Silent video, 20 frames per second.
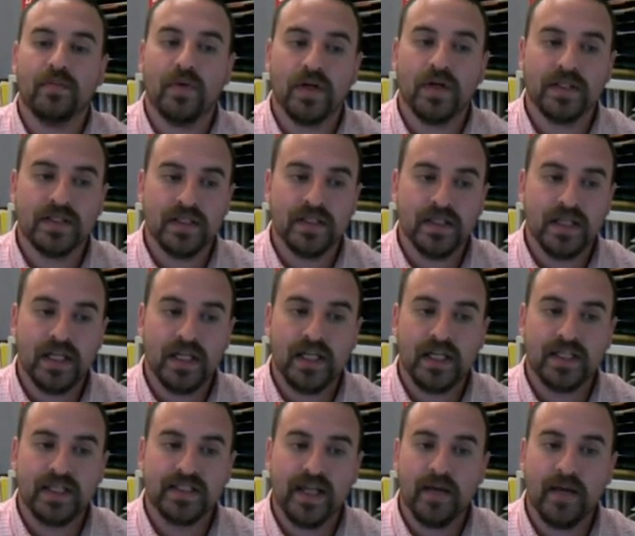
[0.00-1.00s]
president, an
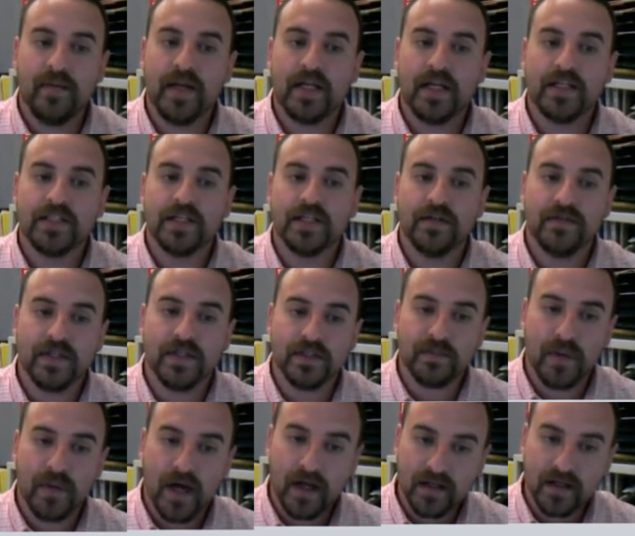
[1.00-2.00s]
examination of his
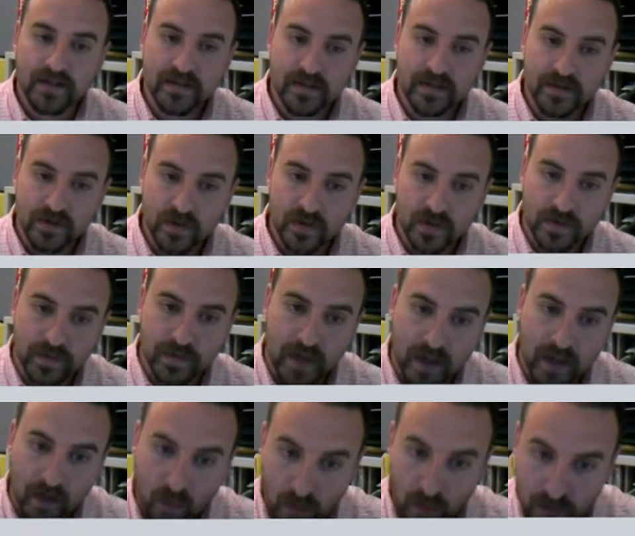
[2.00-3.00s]
policies towards
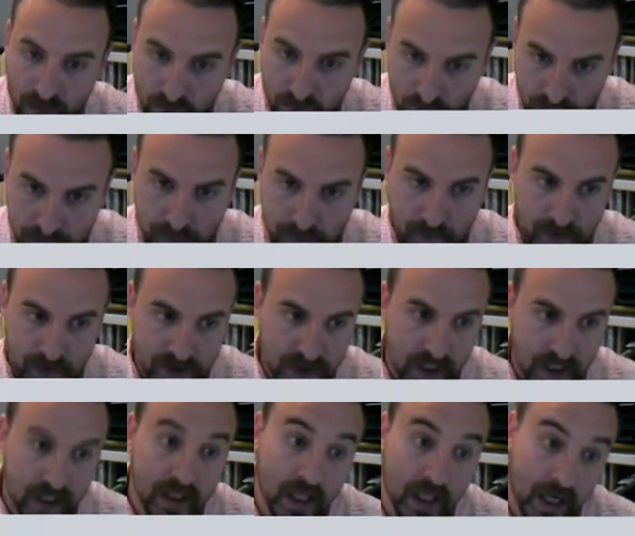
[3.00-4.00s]
minority groups would
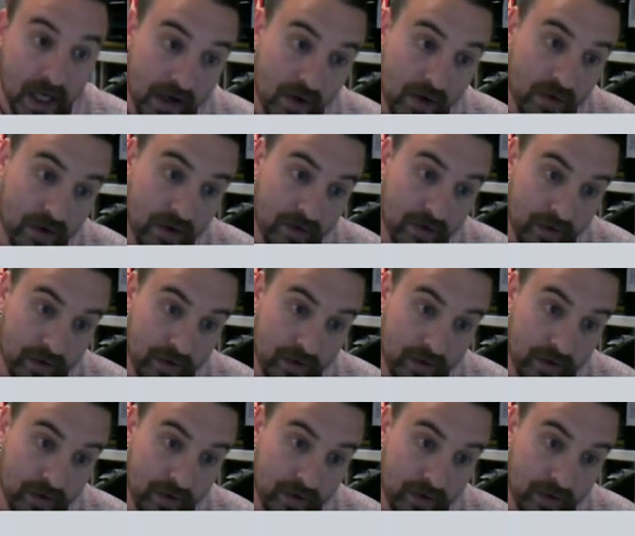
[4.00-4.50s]
shed light on if